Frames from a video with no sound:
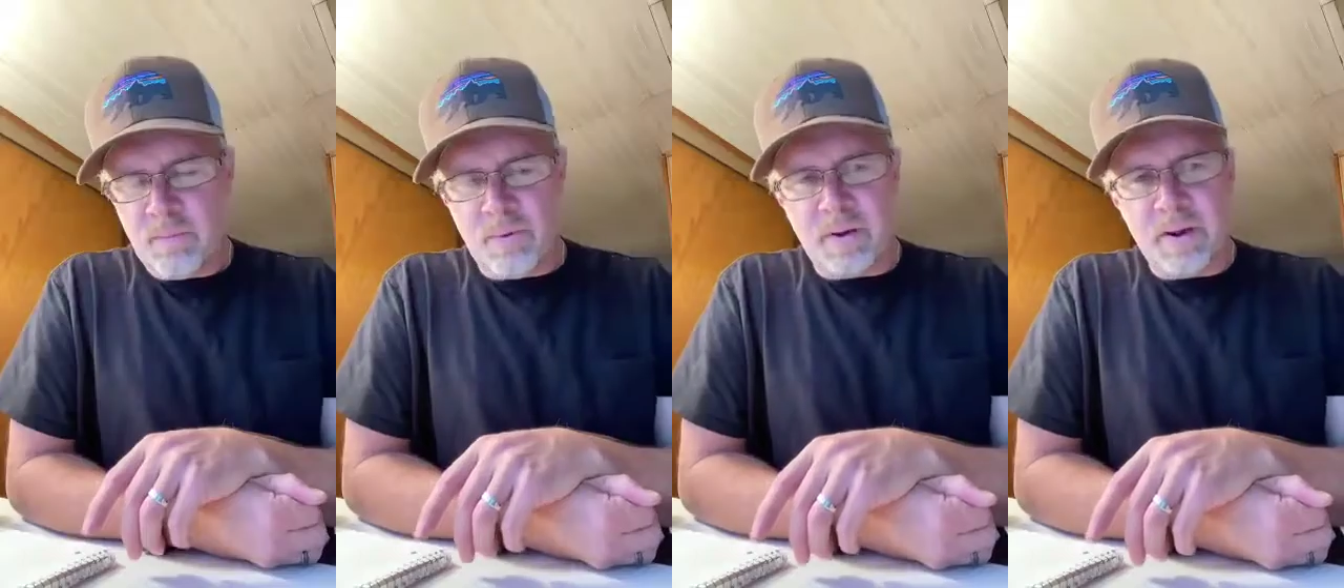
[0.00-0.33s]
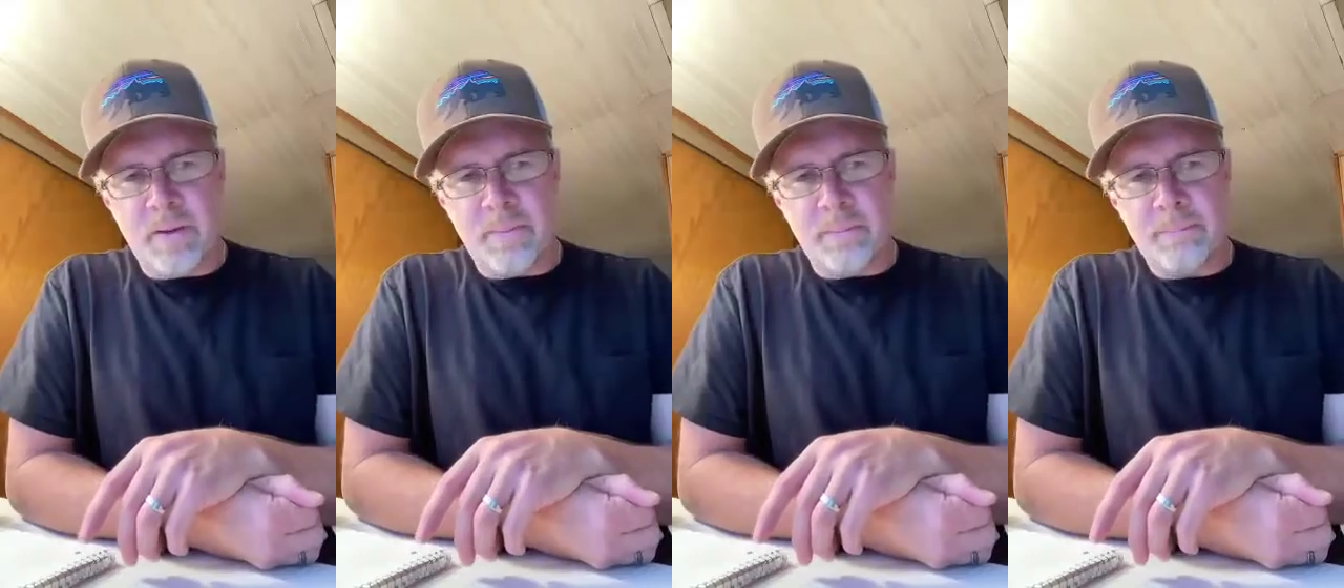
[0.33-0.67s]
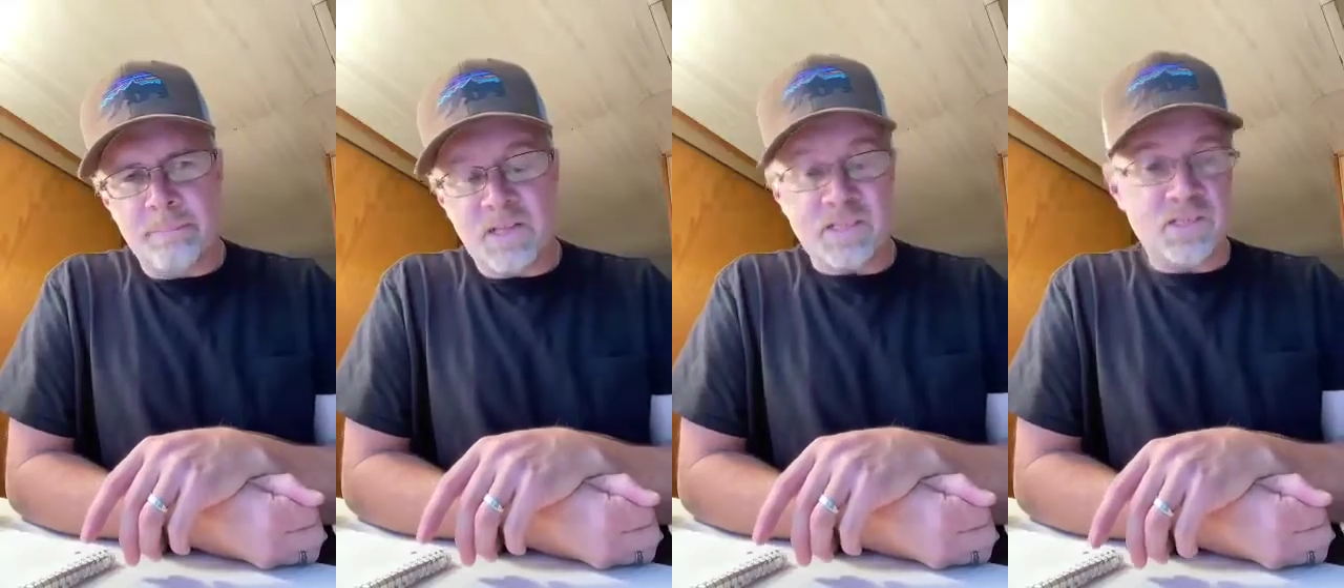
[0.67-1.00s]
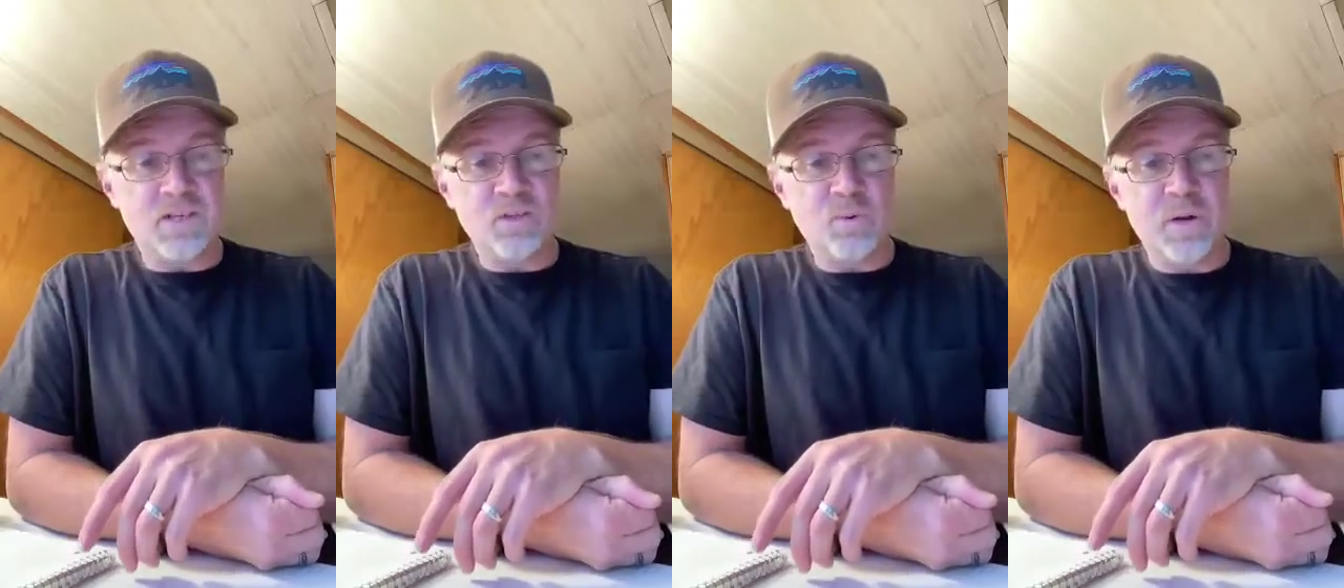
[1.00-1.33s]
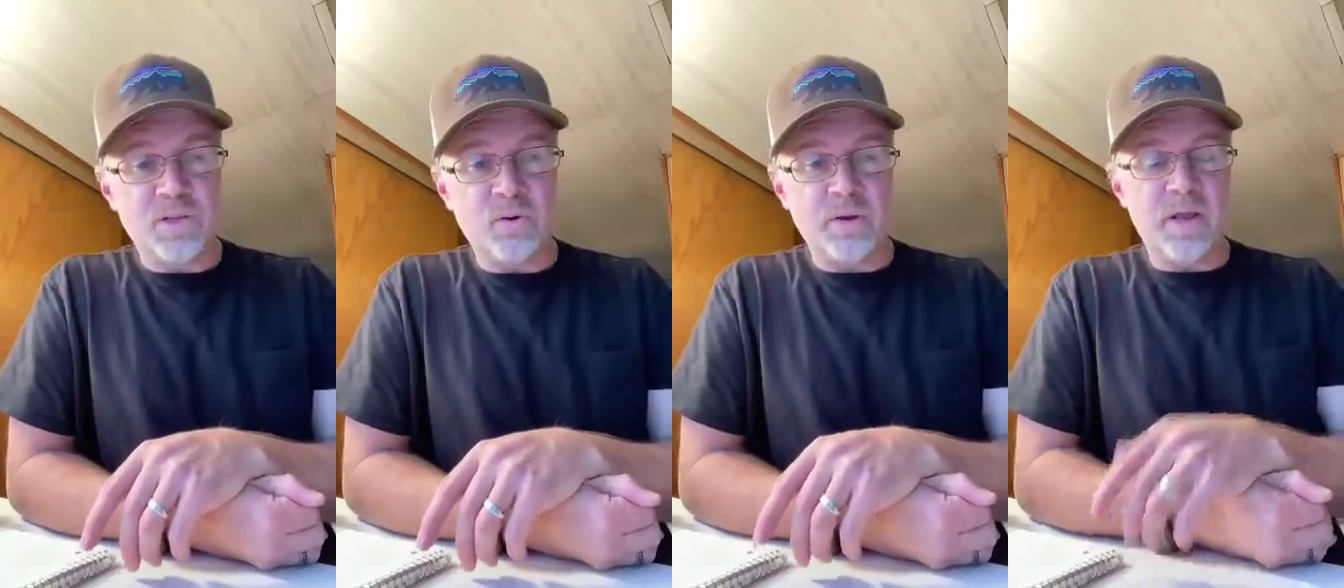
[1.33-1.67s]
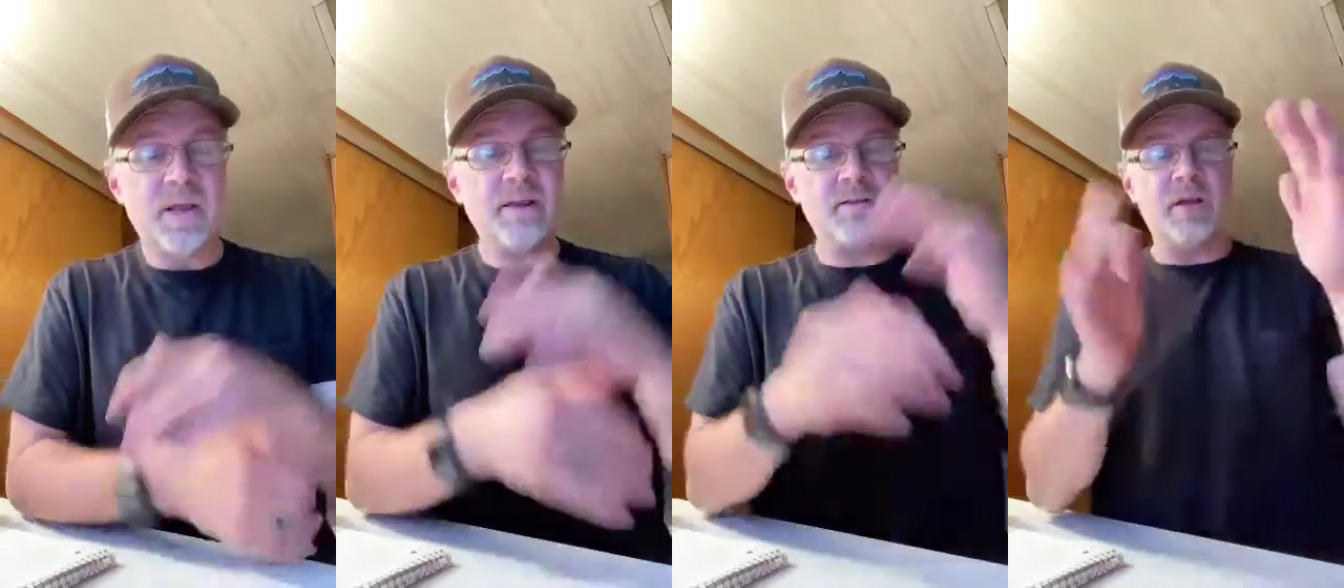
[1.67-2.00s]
But it's an easy way to do it, and